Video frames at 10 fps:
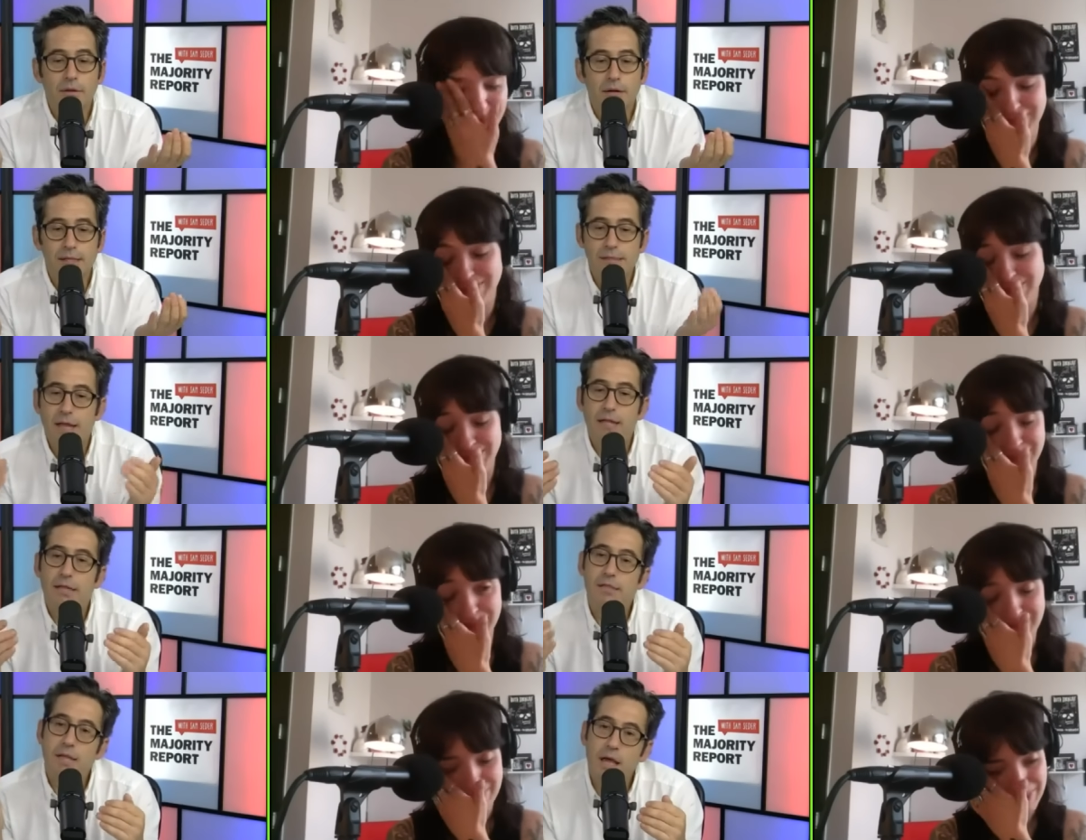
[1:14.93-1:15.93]
Speaker 1: It's like
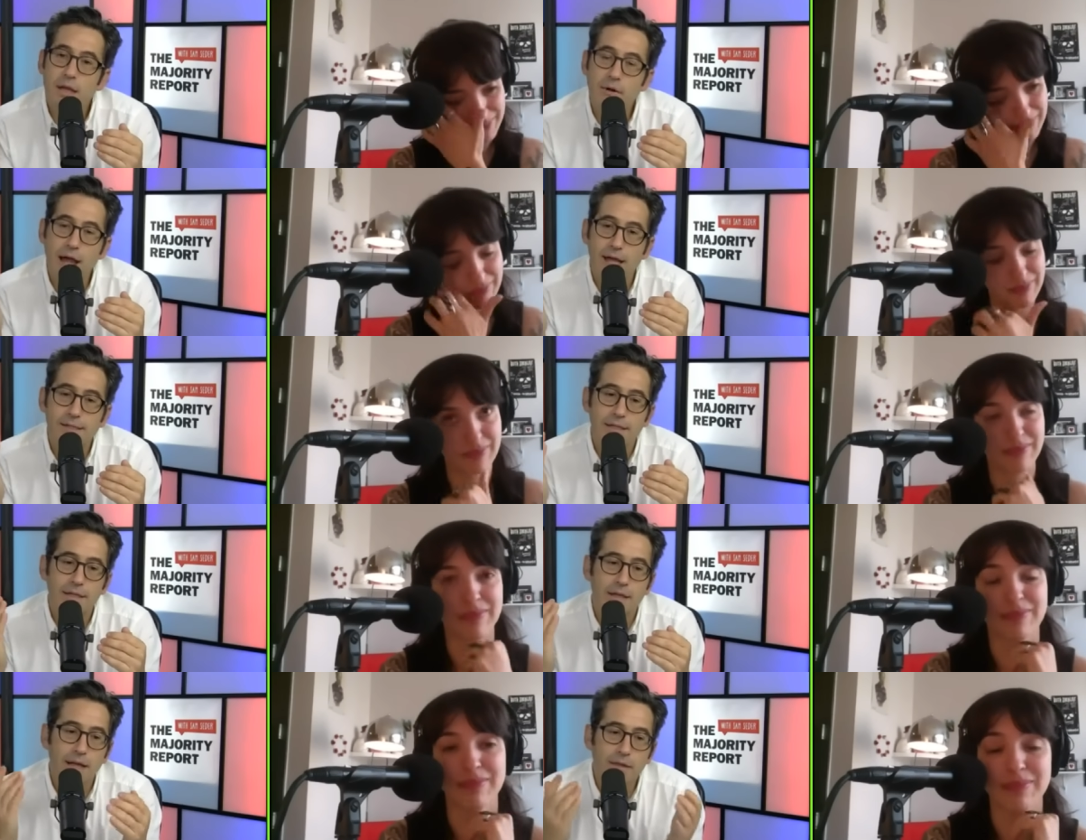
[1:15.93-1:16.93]
the sun
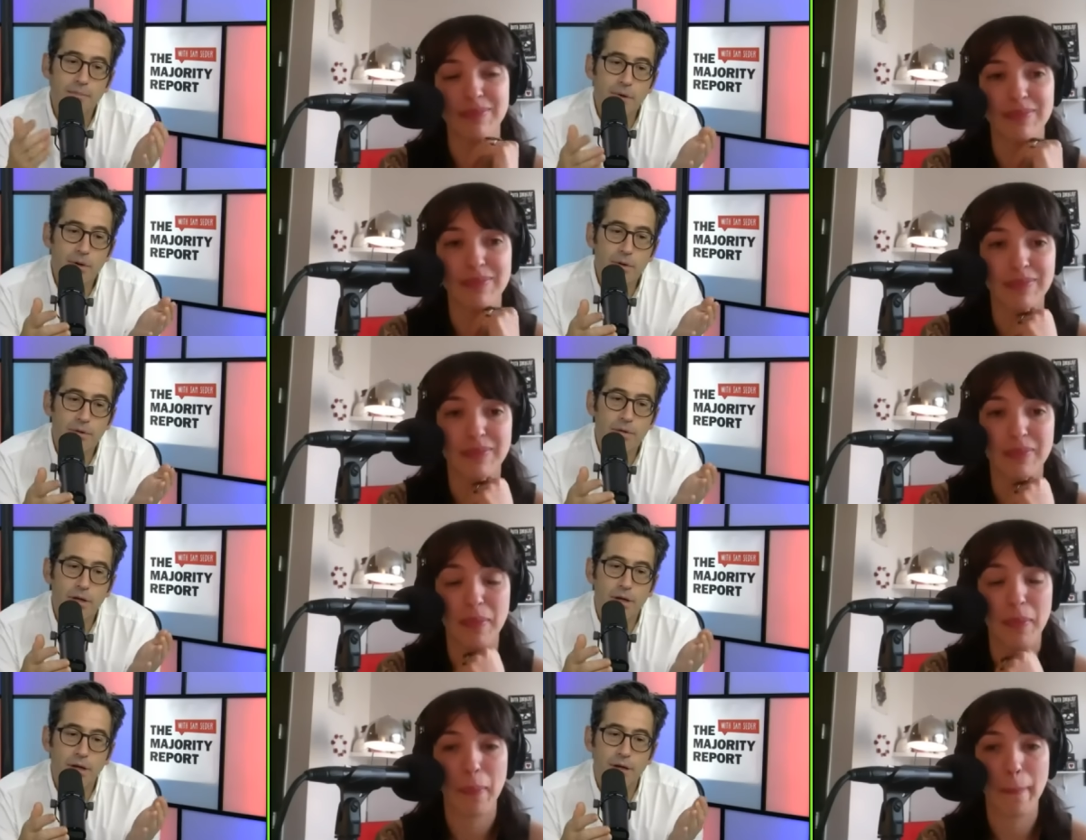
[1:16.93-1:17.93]
rising and the moon
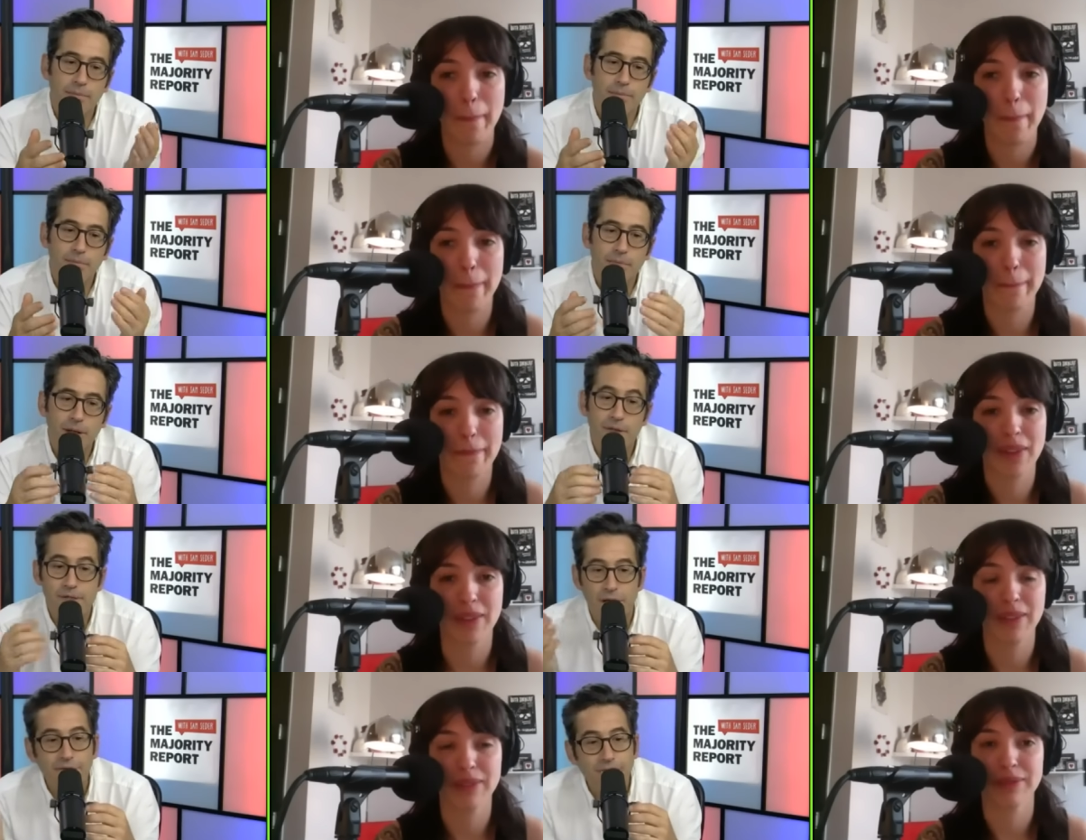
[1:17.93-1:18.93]
um, and the
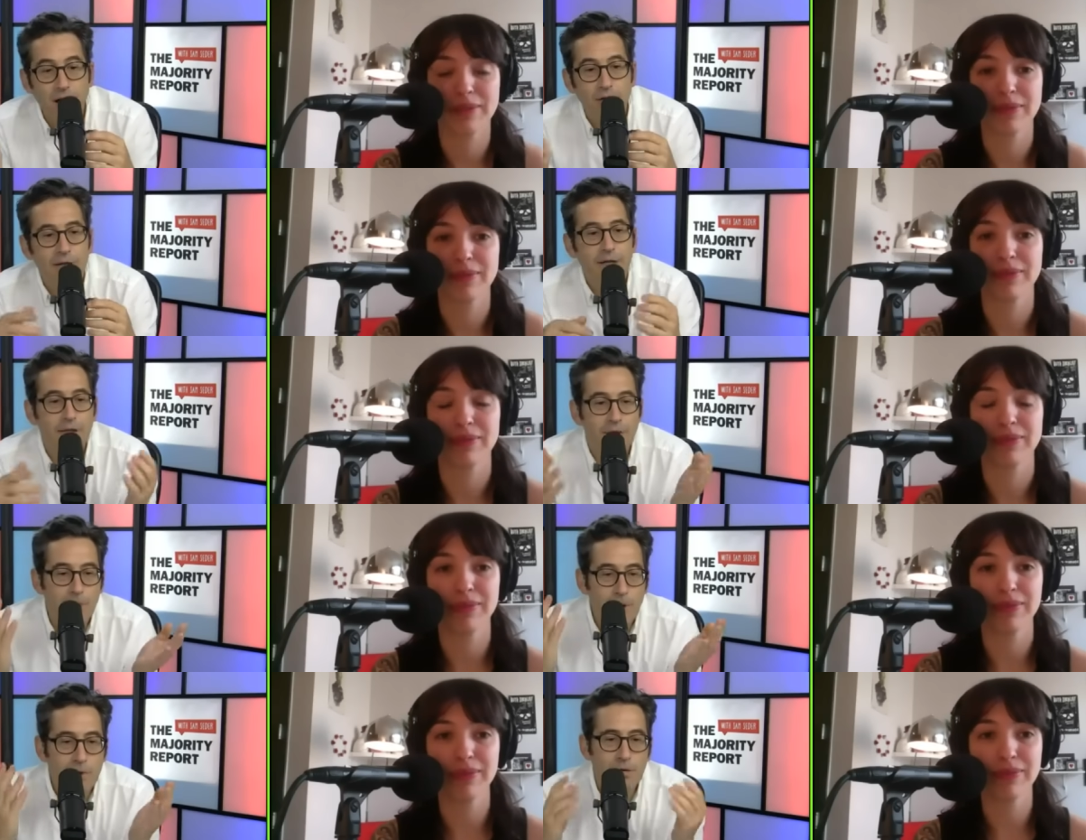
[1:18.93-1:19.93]
sun falling and then the
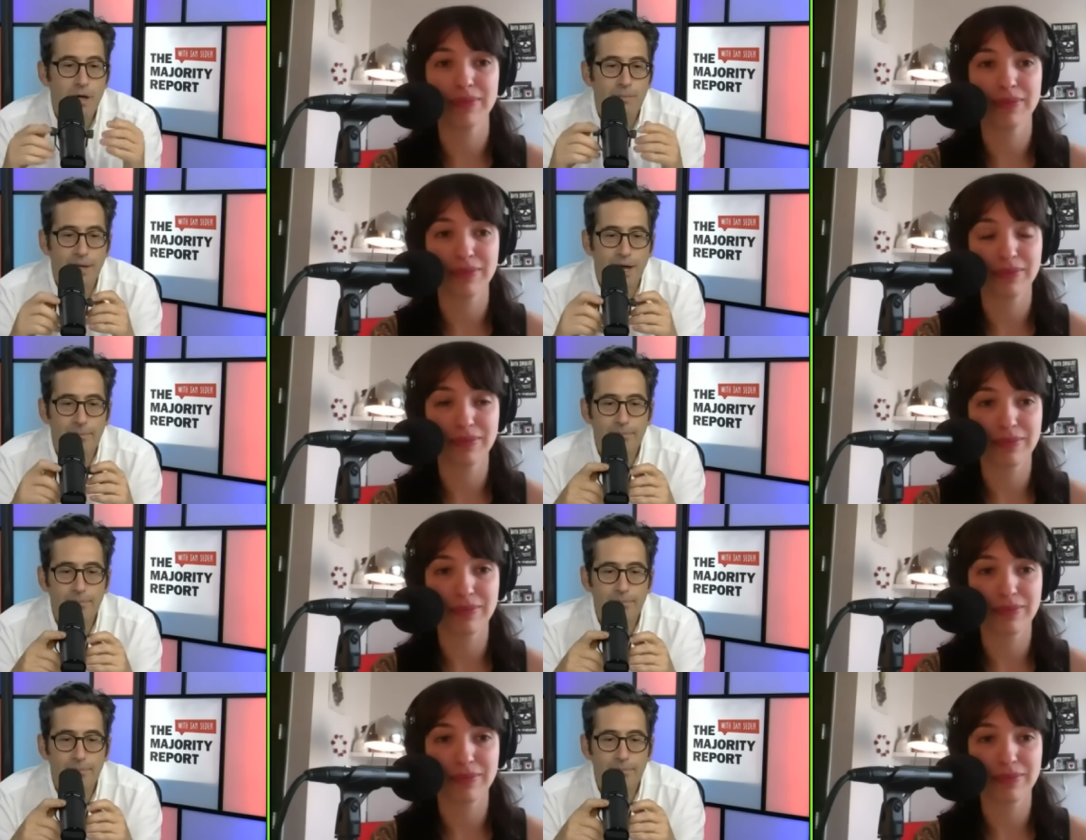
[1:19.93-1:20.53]
moon coming up.